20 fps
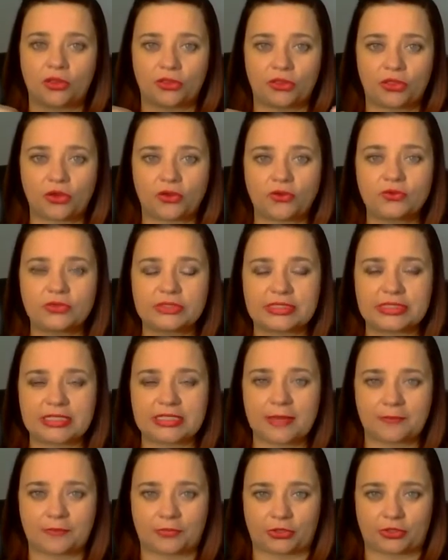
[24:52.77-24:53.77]
Those
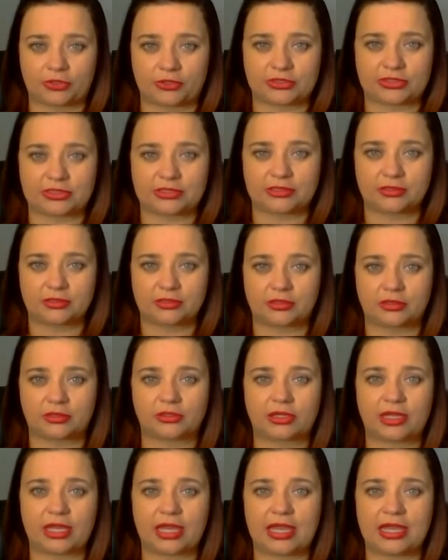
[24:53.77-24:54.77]
numbers,
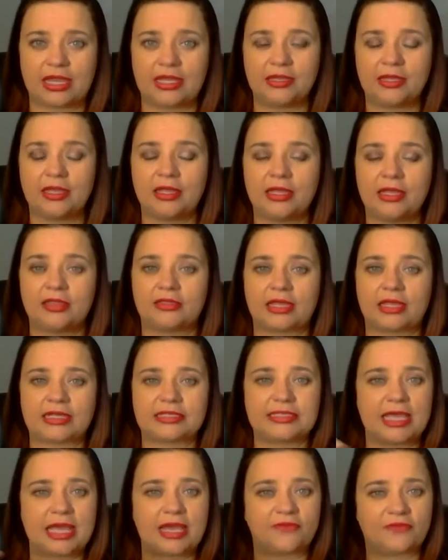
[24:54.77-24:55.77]
okay,
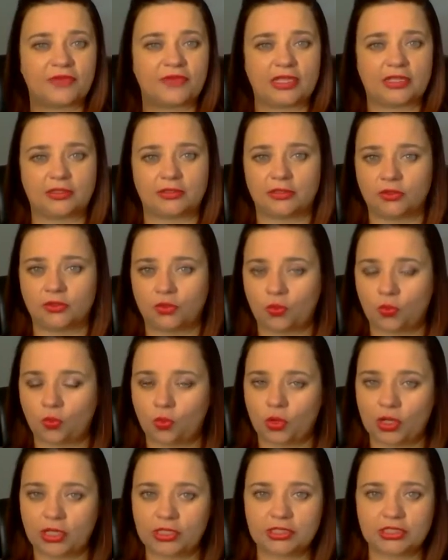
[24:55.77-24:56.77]
That's having
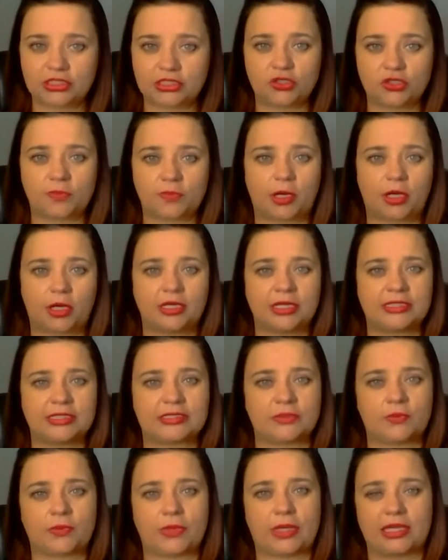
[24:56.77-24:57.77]
1 to 2 parties
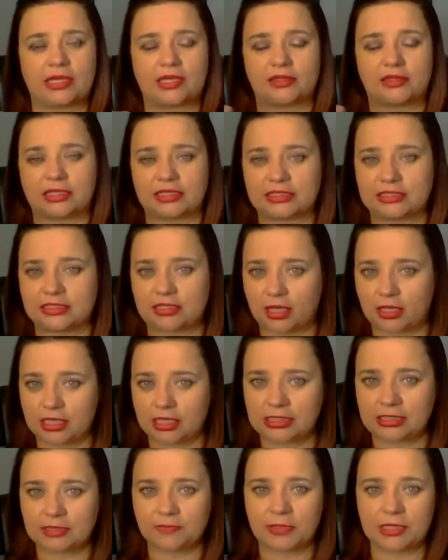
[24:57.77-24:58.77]
a week. That's
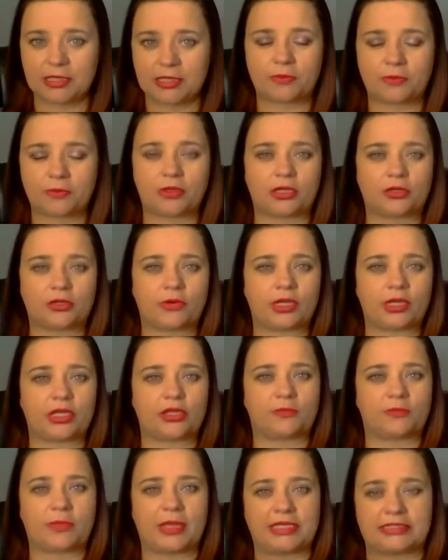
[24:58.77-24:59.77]
talking to people on a
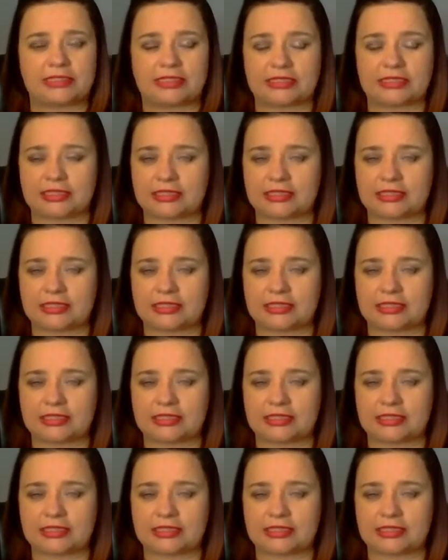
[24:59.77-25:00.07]
regular basis.